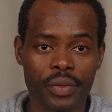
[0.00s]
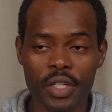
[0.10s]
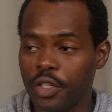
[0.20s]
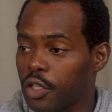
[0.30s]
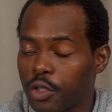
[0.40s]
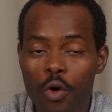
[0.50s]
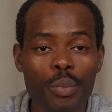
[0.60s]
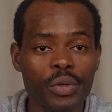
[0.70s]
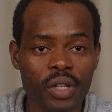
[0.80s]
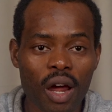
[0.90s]
It's just so
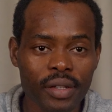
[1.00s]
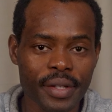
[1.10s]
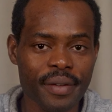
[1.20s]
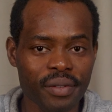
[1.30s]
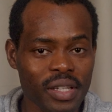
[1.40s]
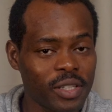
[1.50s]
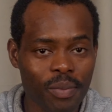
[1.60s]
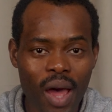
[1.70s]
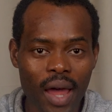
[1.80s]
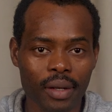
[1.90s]
productive and
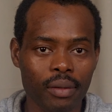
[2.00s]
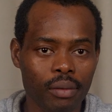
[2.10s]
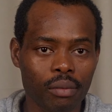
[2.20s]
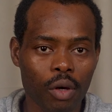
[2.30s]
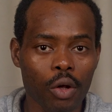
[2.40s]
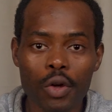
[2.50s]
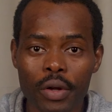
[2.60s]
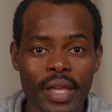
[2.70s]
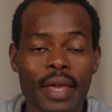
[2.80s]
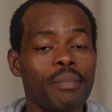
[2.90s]
smart. Although
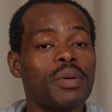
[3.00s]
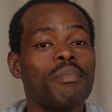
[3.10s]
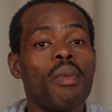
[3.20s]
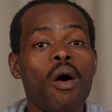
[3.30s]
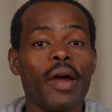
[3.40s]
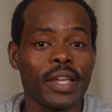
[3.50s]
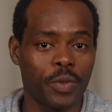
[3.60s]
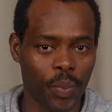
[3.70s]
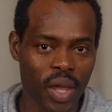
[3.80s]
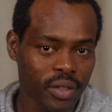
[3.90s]
it can be more
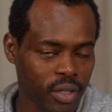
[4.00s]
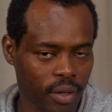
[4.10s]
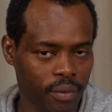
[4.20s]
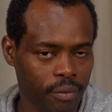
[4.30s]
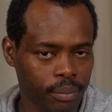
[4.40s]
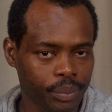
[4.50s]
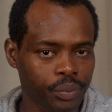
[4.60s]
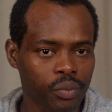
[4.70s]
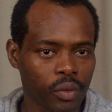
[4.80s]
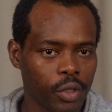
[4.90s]
expensive.
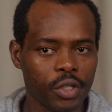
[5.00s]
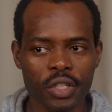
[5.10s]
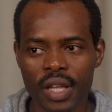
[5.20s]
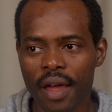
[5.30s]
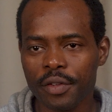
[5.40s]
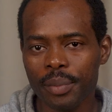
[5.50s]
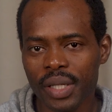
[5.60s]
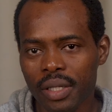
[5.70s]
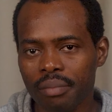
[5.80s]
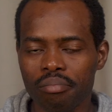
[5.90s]
You just have to
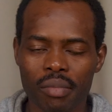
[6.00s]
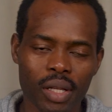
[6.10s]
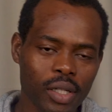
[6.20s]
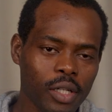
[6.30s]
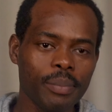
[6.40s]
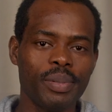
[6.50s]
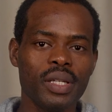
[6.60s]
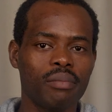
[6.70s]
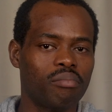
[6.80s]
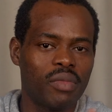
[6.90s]
be a little
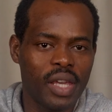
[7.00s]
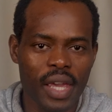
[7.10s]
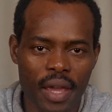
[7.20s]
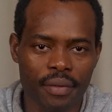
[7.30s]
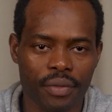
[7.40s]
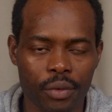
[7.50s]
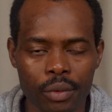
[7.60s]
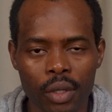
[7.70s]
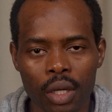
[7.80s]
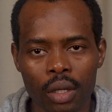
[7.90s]
bit careful
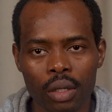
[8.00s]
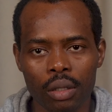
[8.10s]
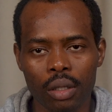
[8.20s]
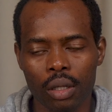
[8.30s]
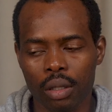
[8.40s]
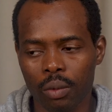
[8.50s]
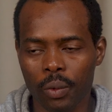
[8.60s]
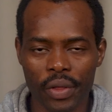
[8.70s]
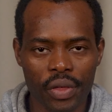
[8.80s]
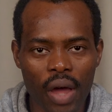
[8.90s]

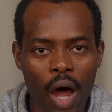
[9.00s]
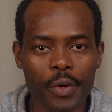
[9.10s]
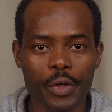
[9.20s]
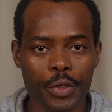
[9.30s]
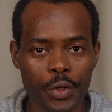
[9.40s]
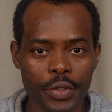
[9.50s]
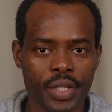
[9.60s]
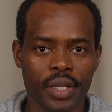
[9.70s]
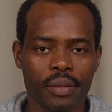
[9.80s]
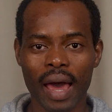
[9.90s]
with how you use
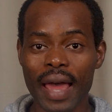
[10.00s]
it.